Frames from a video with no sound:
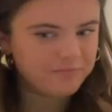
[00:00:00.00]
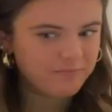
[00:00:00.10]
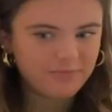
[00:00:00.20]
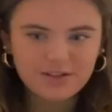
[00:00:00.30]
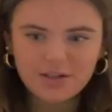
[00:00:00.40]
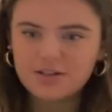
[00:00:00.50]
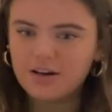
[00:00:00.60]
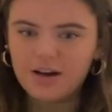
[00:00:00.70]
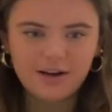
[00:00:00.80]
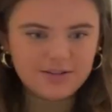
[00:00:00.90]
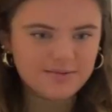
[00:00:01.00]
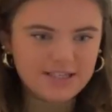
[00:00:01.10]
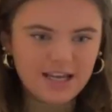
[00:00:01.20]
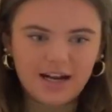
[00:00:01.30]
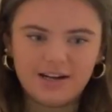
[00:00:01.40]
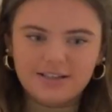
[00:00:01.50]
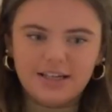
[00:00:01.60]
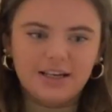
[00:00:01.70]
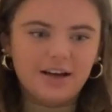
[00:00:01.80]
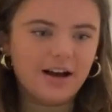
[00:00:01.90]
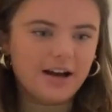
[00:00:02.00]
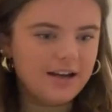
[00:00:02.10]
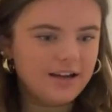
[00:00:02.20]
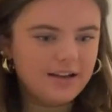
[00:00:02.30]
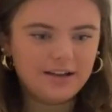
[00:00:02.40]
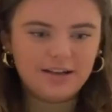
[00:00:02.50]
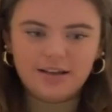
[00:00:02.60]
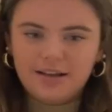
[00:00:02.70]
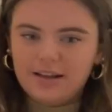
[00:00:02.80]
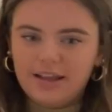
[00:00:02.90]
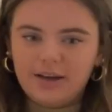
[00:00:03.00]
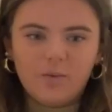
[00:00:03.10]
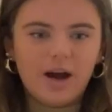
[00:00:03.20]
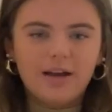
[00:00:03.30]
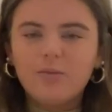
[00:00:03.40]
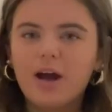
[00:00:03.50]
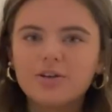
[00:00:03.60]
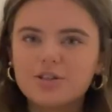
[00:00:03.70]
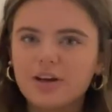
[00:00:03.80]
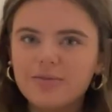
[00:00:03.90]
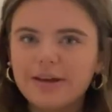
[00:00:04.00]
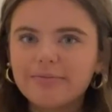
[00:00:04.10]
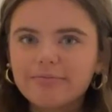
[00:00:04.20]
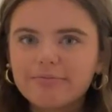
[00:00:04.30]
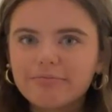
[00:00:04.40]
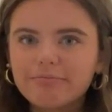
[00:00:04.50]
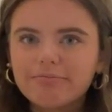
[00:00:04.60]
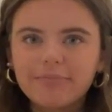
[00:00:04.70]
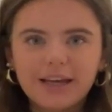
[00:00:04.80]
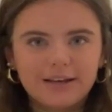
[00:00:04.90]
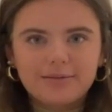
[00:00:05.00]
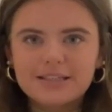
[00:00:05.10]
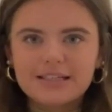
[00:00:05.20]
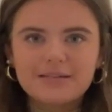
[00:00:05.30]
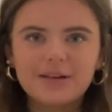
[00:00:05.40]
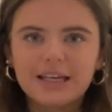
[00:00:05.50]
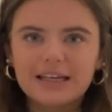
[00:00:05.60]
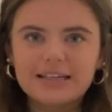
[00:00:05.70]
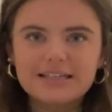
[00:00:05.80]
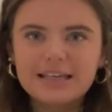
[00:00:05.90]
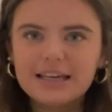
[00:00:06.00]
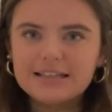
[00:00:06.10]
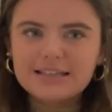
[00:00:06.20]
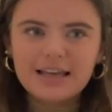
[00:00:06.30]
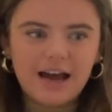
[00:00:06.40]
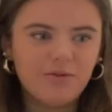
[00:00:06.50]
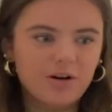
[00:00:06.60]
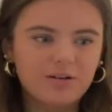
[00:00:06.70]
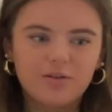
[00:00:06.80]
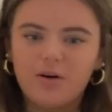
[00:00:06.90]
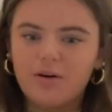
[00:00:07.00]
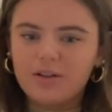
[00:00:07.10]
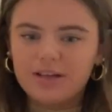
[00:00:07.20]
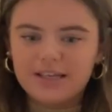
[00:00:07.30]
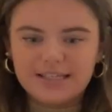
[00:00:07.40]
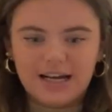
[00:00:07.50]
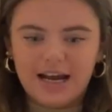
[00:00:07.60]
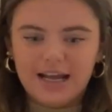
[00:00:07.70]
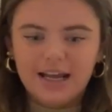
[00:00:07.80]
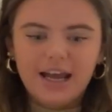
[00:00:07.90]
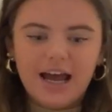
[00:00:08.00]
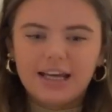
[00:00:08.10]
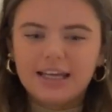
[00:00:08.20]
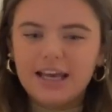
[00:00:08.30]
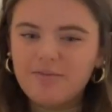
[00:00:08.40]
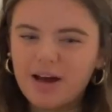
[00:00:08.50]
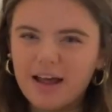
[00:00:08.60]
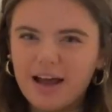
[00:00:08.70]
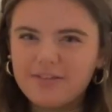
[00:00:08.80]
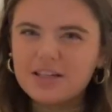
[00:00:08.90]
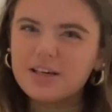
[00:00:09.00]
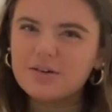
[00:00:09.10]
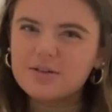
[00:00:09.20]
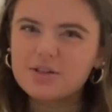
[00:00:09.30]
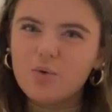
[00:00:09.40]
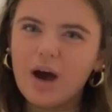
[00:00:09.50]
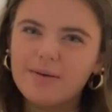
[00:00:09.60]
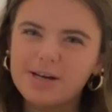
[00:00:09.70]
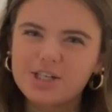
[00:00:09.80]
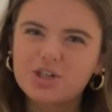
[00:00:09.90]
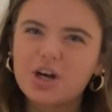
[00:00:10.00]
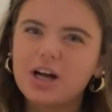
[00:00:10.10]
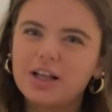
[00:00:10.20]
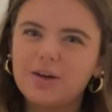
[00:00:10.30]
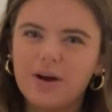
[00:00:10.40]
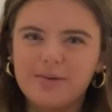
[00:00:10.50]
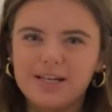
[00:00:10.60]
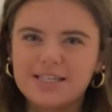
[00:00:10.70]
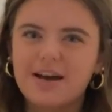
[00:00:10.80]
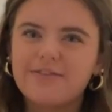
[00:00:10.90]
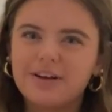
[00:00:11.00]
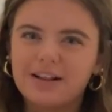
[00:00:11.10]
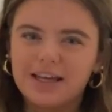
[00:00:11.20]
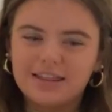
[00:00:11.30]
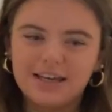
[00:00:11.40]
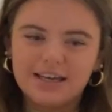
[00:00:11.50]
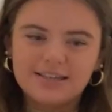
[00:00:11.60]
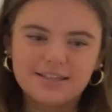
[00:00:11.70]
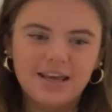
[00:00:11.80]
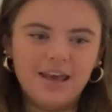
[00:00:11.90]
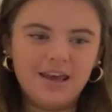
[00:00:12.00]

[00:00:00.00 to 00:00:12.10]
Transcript: started talking to God, and I was upset. I was like, God, like why don't you love me? Like this doesn't make any sense. I've walked through all this, and I gave my life to you. So why am I struggling? Why am I suffering like this?